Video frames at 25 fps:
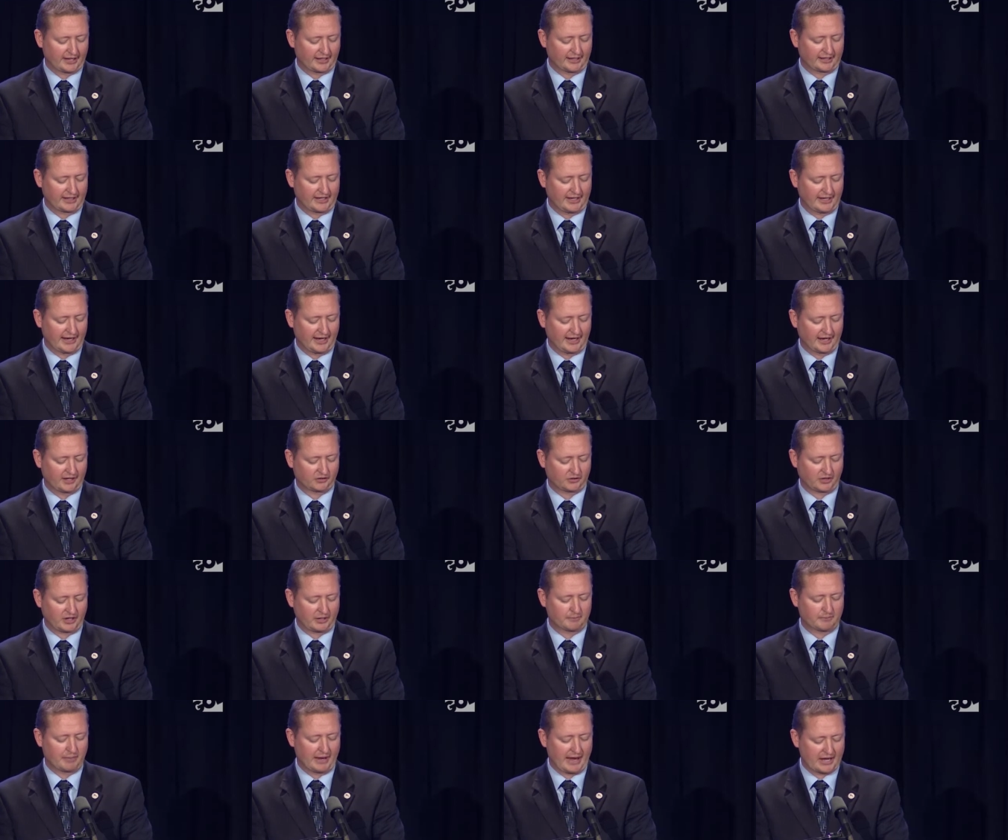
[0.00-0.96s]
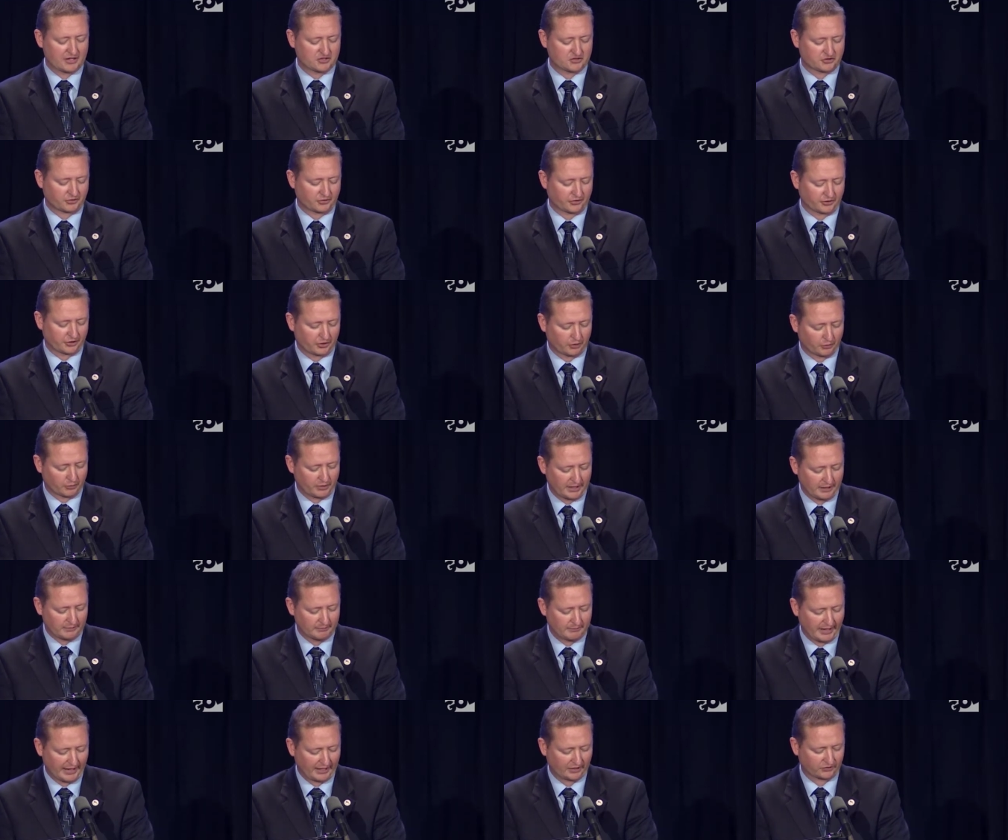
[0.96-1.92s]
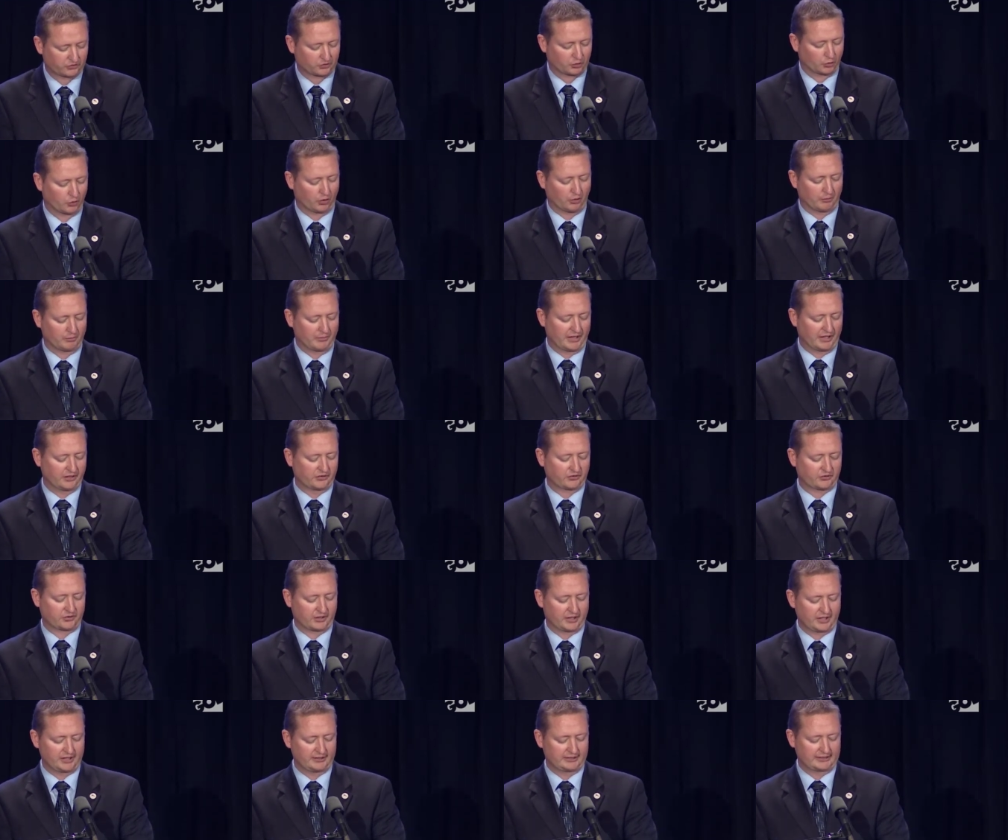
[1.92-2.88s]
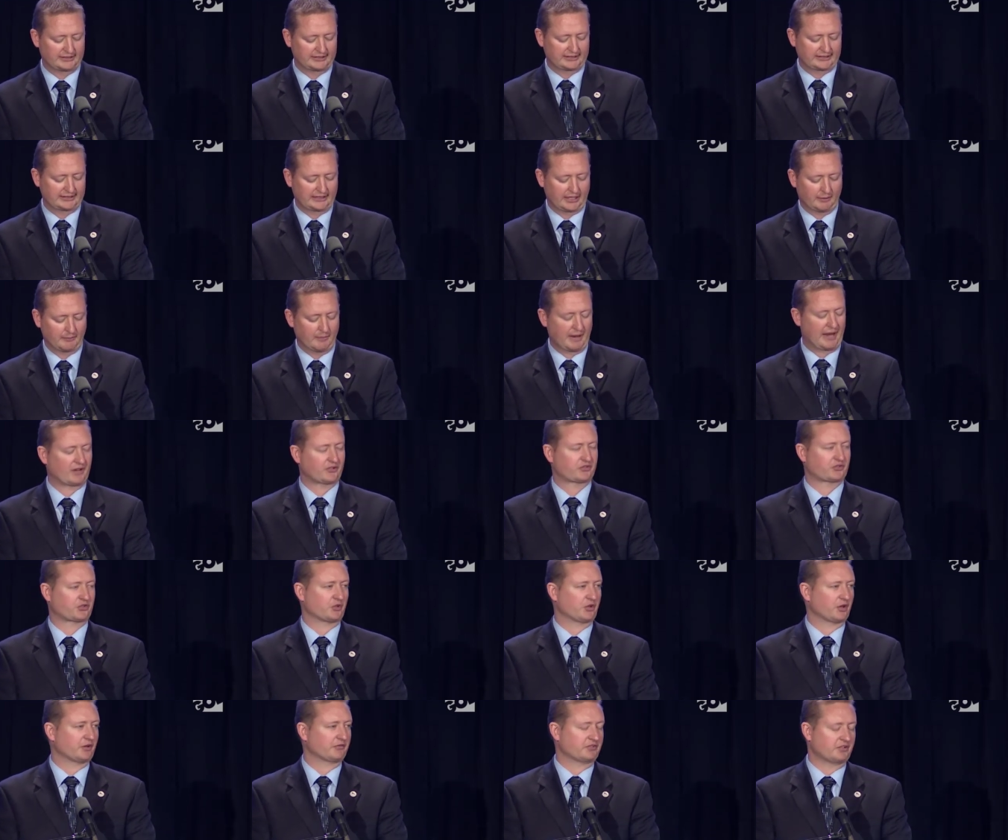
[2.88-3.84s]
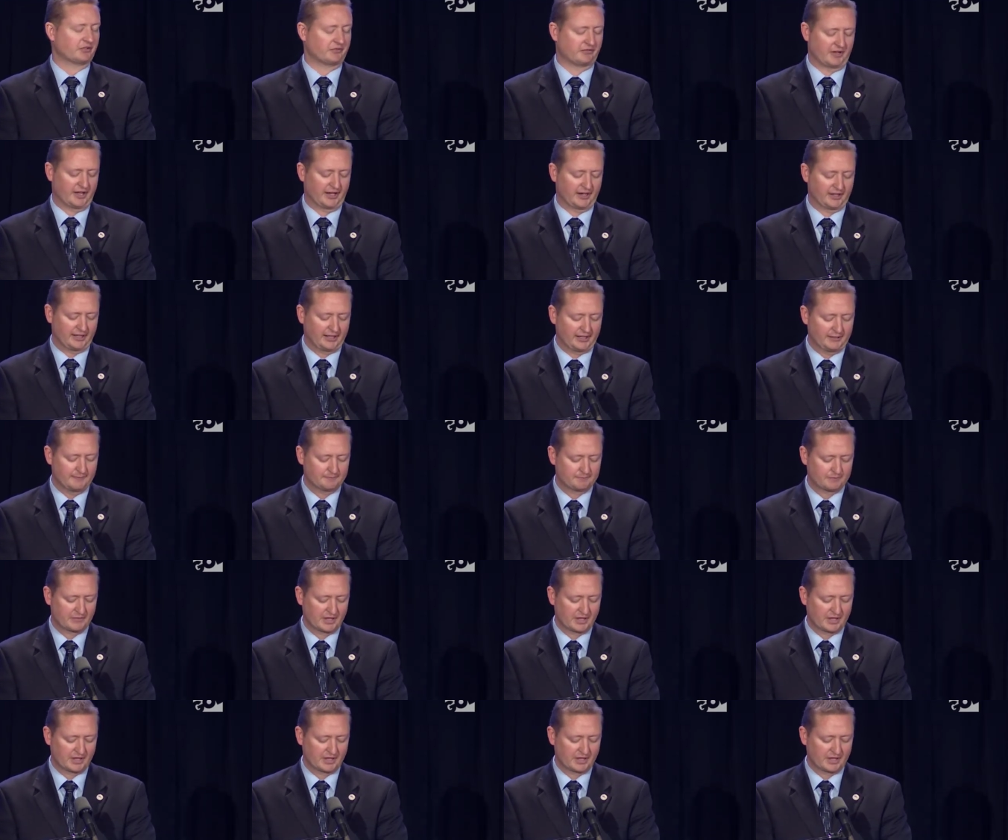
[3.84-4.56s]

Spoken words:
and he has a bachelor degree in pastoral ministry, a Master of Divinity.